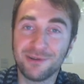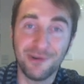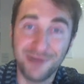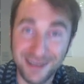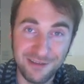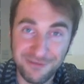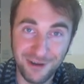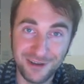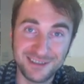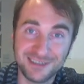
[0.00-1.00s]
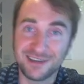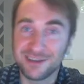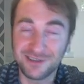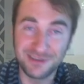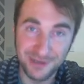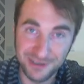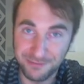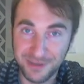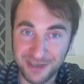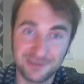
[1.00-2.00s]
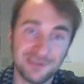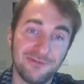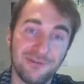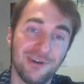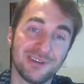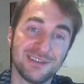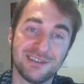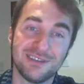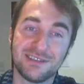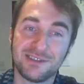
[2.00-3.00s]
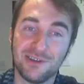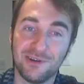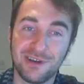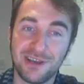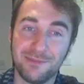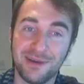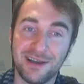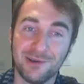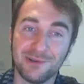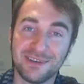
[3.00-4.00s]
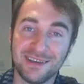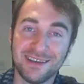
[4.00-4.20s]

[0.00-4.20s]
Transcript: oh, I love foxes and here's a bunch of pictures of foxes. It's a story about